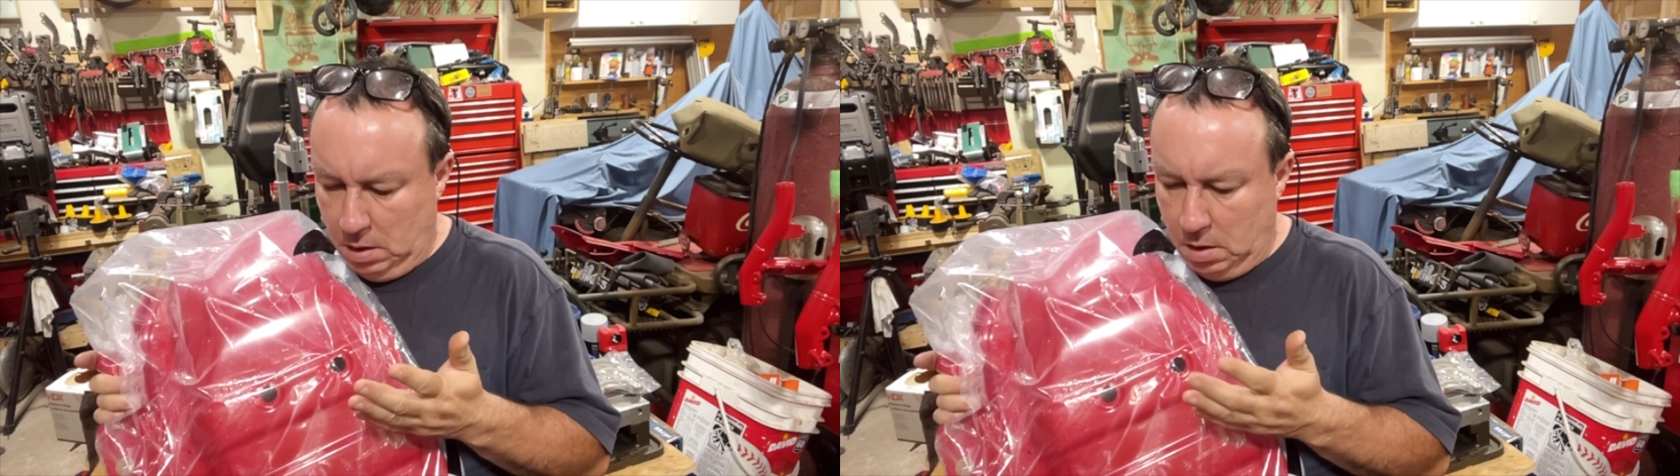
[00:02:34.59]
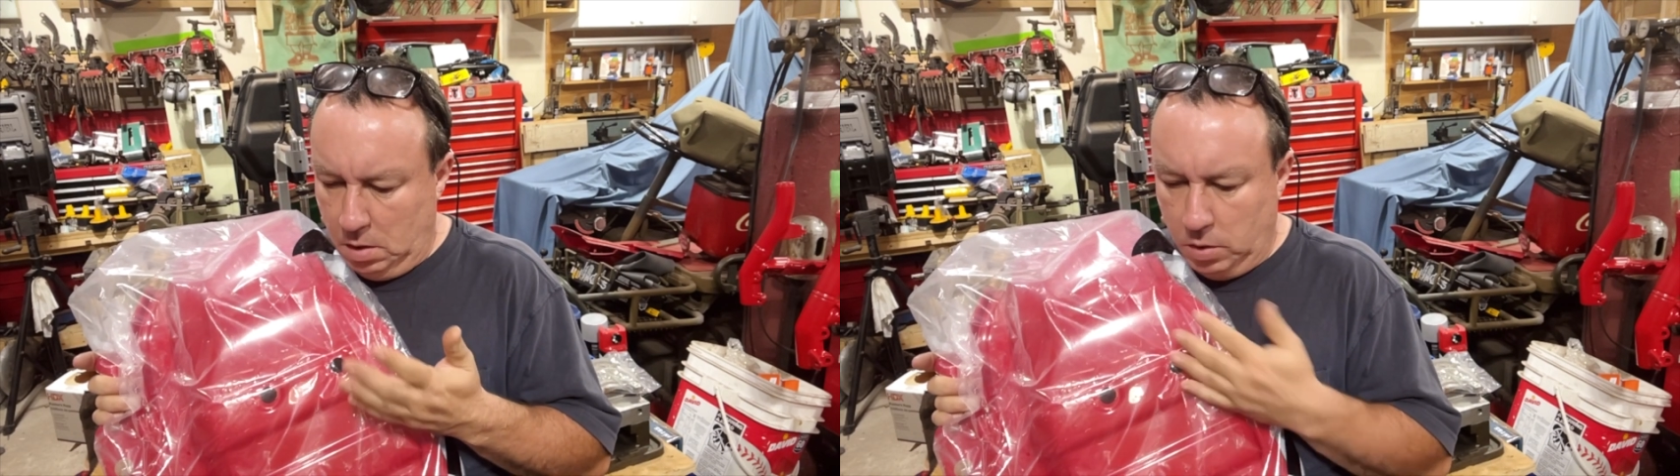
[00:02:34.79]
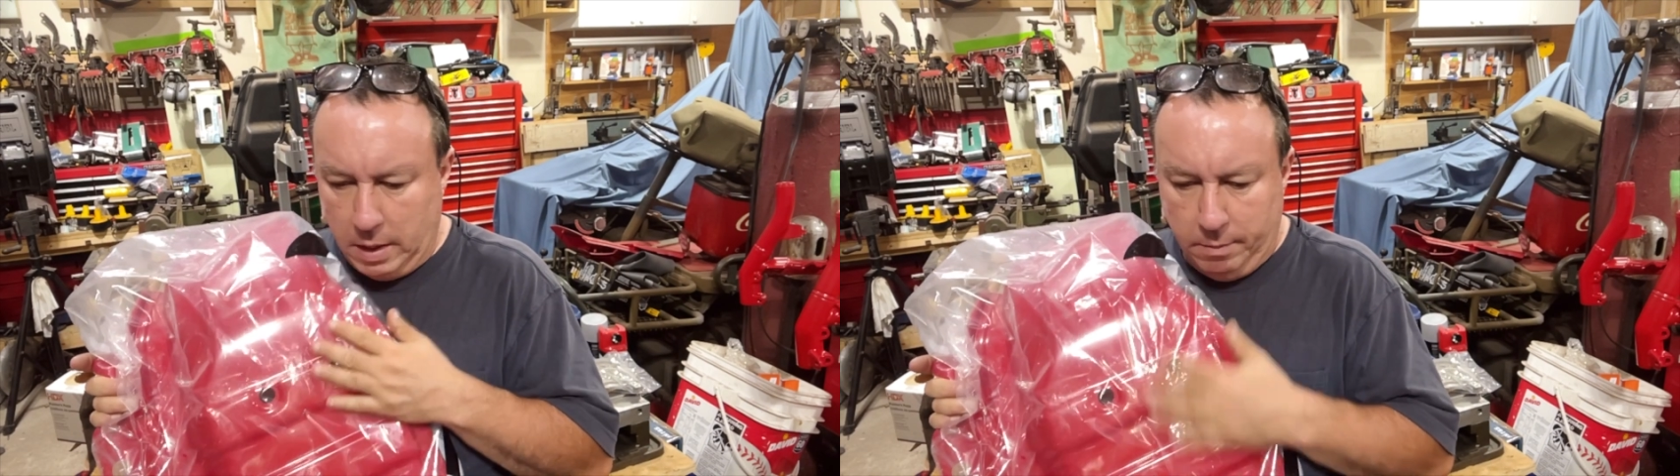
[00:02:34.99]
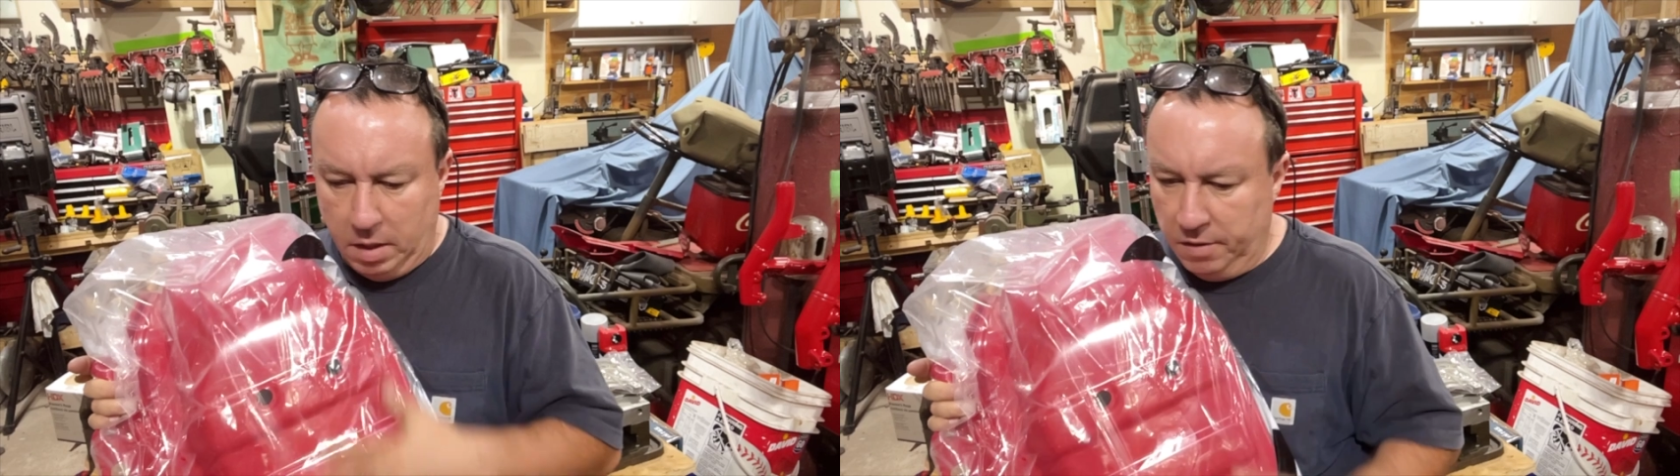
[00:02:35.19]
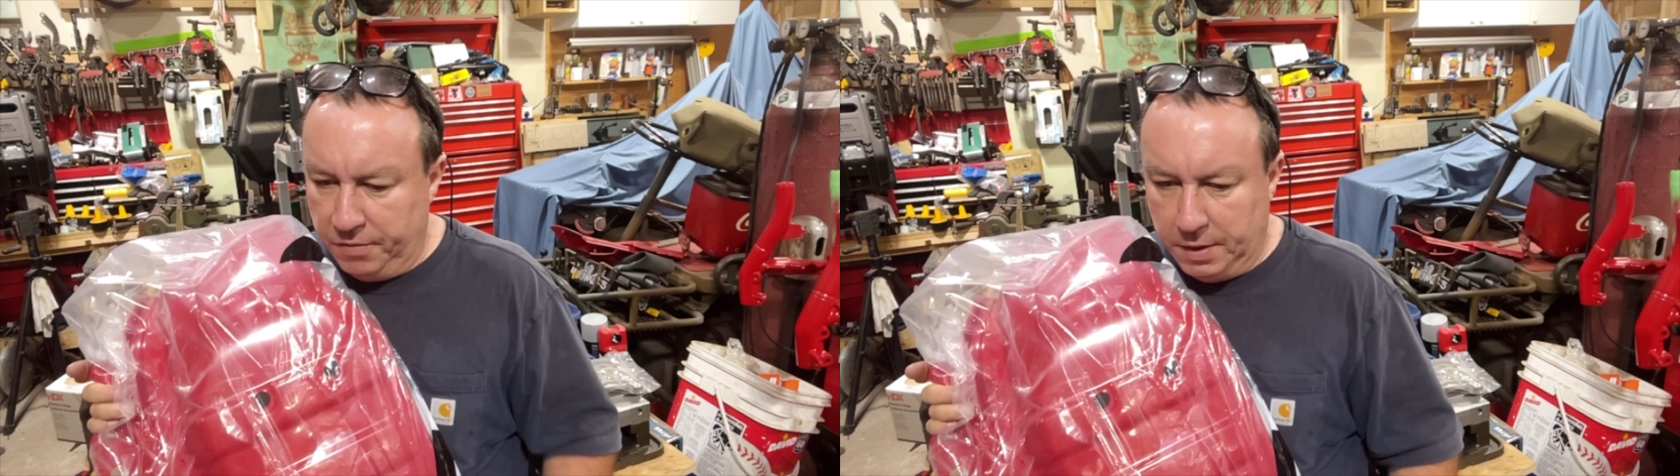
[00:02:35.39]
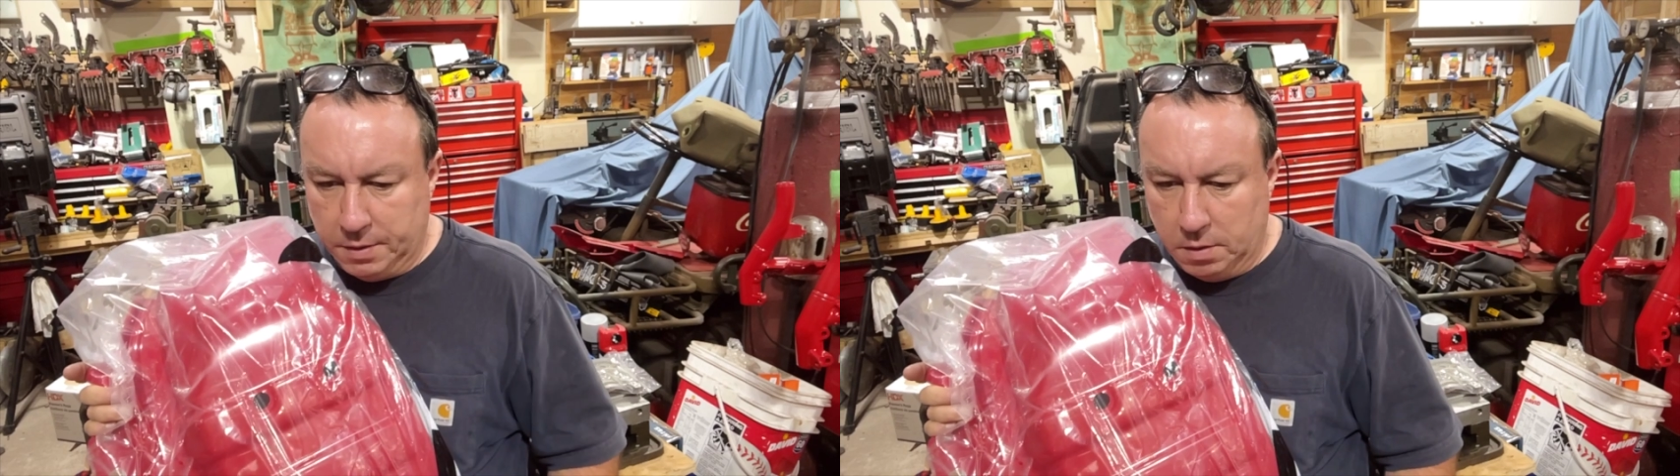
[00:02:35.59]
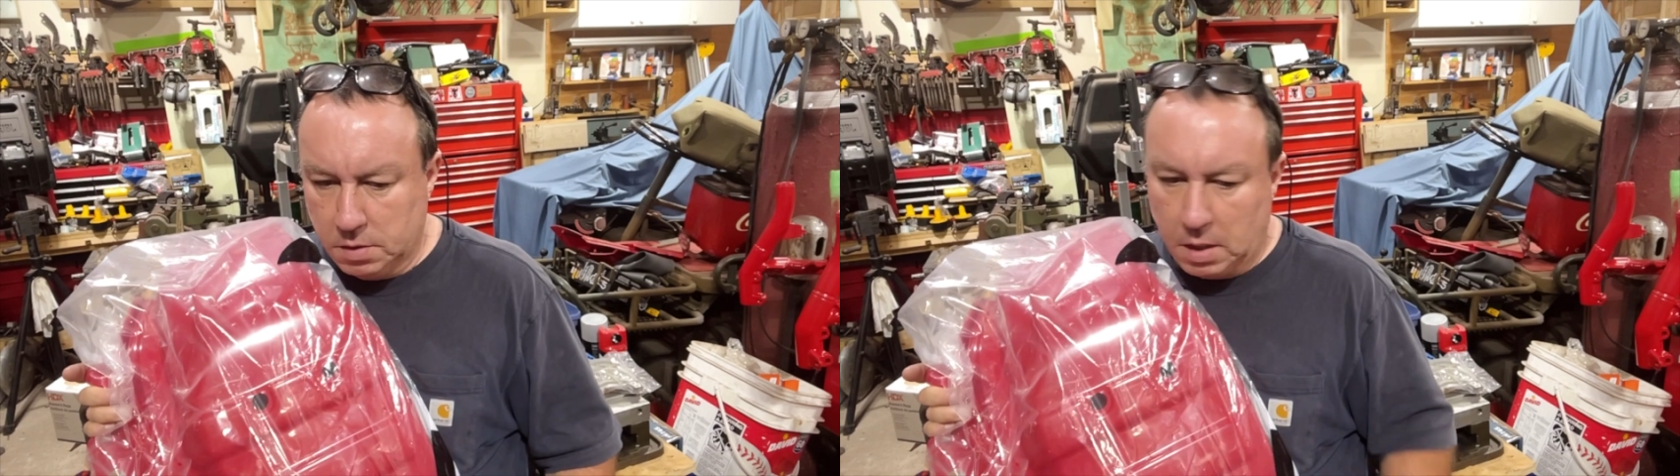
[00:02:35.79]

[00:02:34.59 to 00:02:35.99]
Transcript: you can't buy the fenders,